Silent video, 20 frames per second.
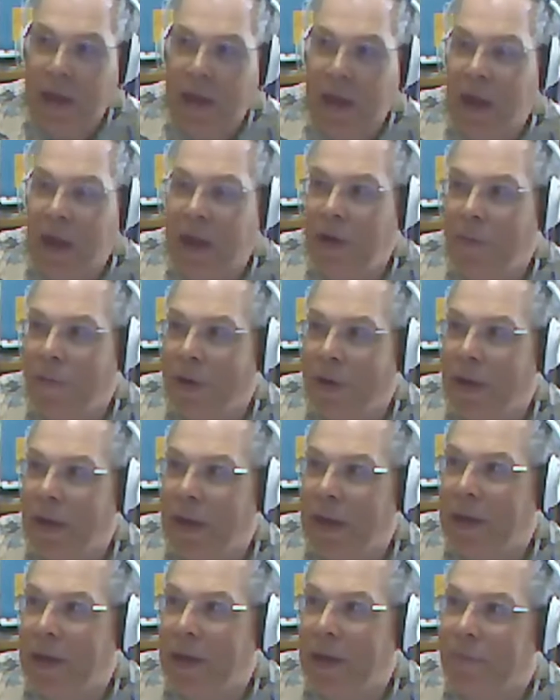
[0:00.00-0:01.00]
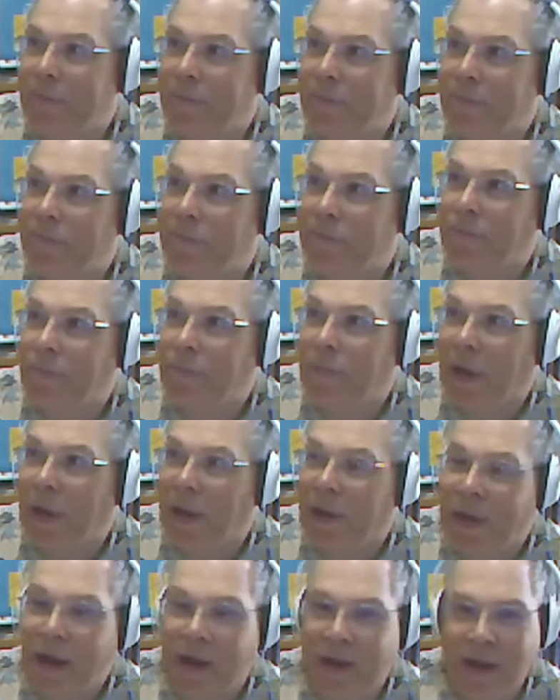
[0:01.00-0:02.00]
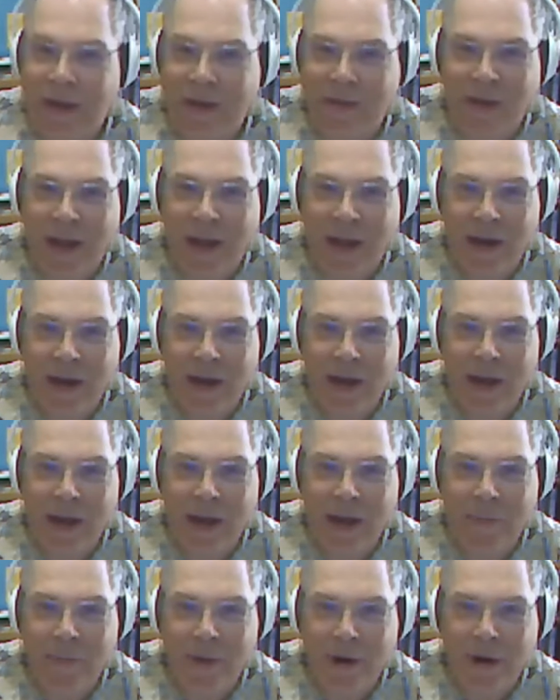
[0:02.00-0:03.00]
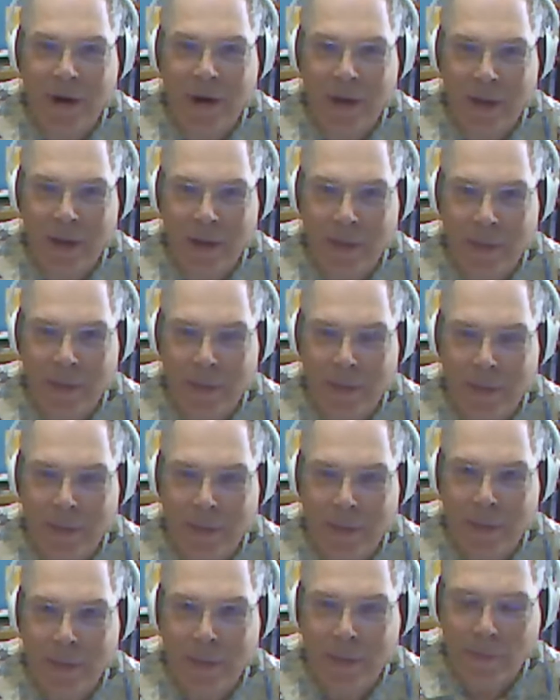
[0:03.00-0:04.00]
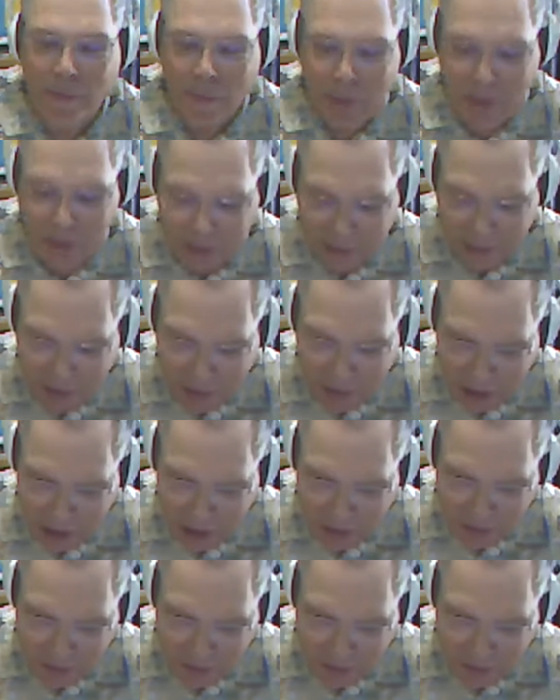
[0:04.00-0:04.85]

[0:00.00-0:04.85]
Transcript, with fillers: Anyway, then they said, uh, Mark, we'd like to hire